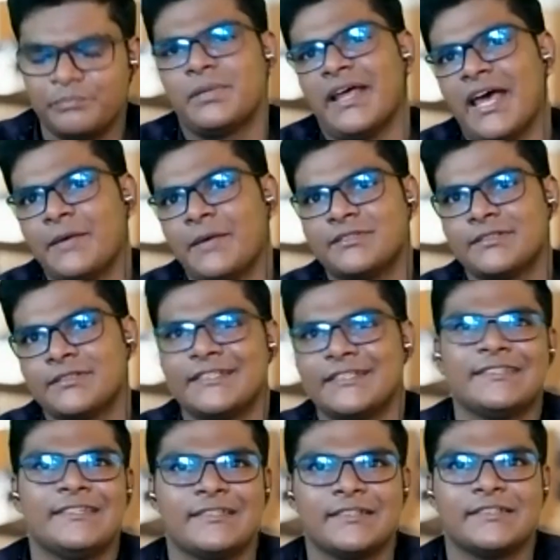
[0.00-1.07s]
perhaps
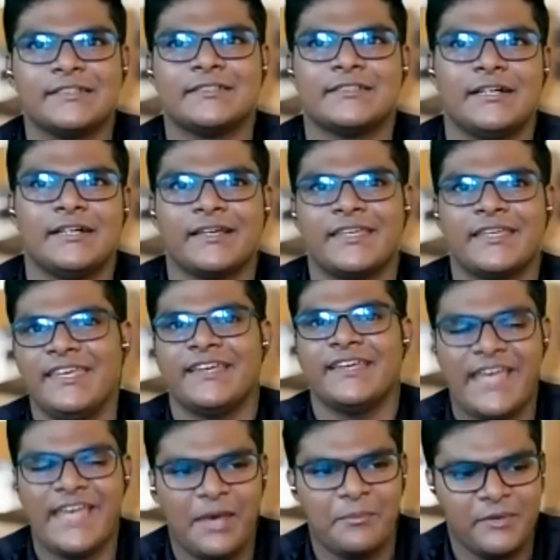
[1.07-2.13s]
let's discuss uh, key
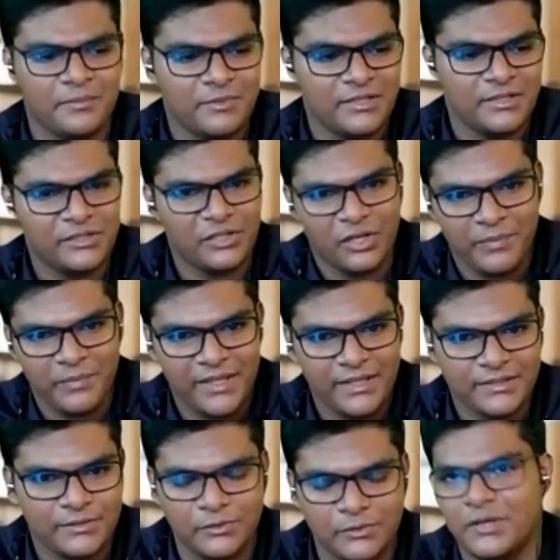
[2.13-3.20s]
examinable
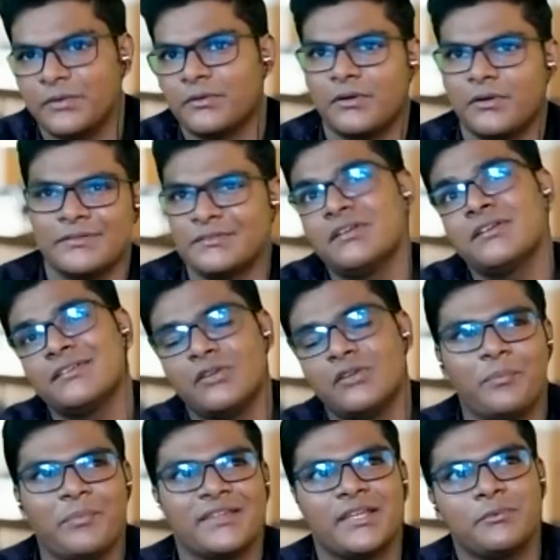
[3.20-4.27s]
topics or not
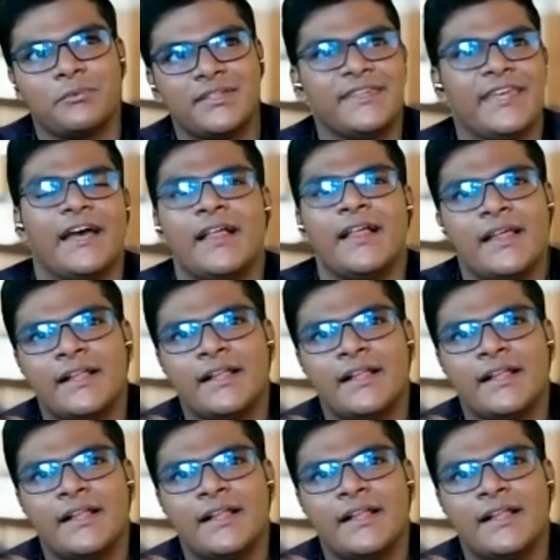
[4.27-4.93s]
topics, I would say. Yeah.